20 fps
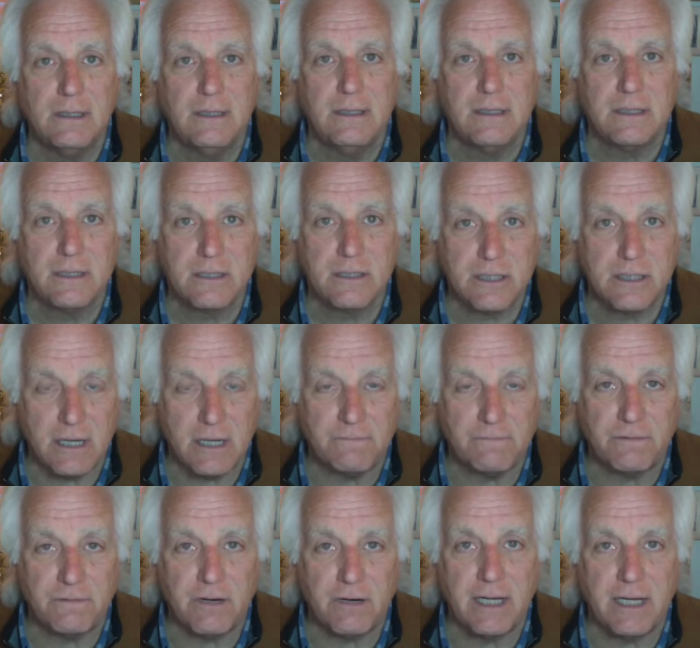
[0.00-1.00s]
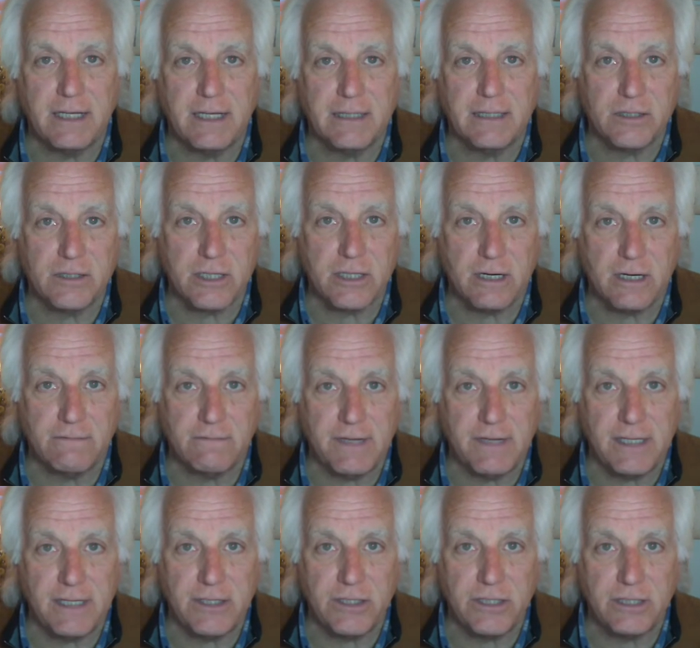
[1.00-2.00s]
suffering and
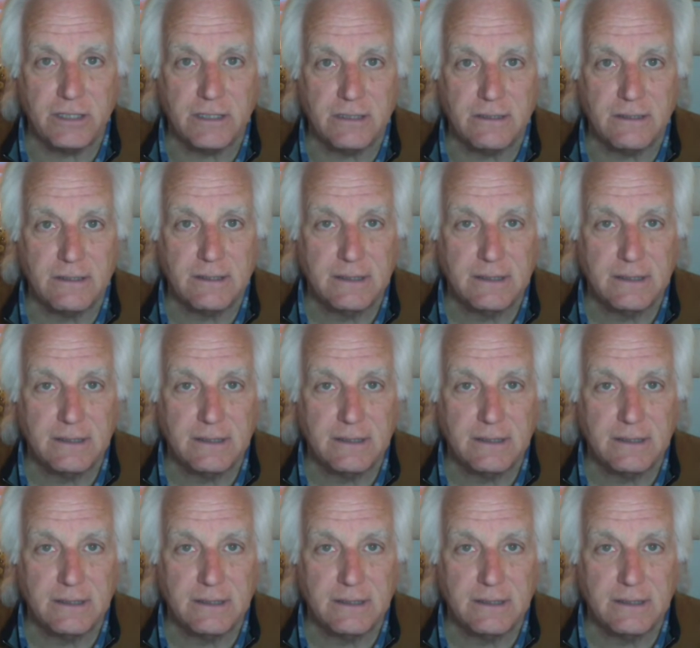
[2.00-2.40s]
starvation